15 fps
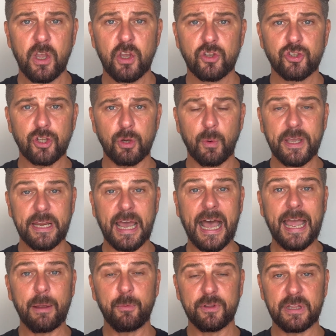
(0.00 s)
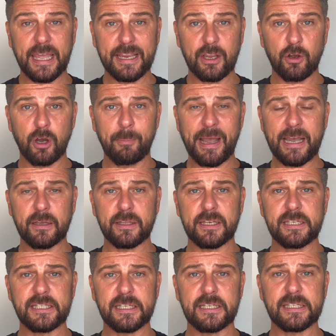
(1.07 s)
So the way that I would then go about
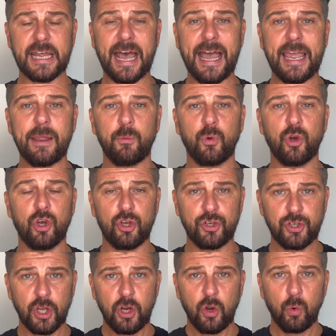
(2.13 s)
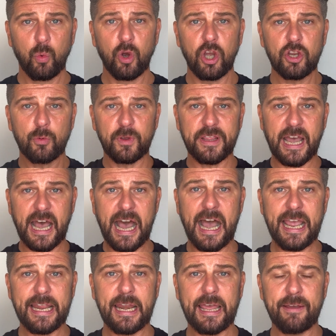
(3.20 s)
this is I would work with a
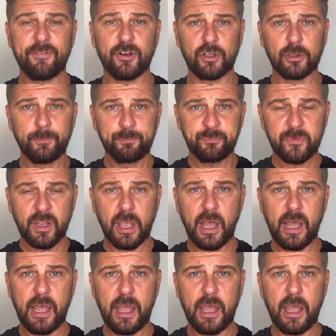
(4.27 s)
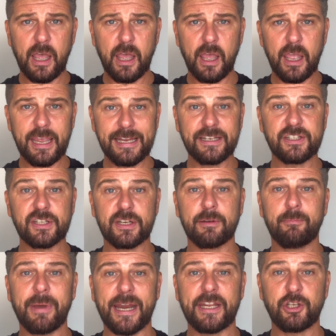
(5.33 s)
high level
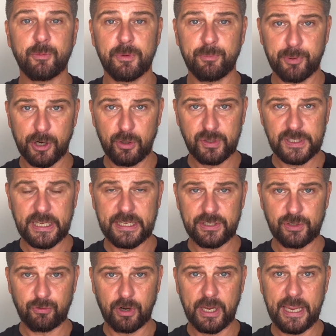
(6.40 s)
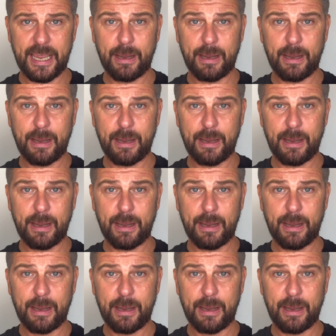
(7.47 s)
incident management process, right?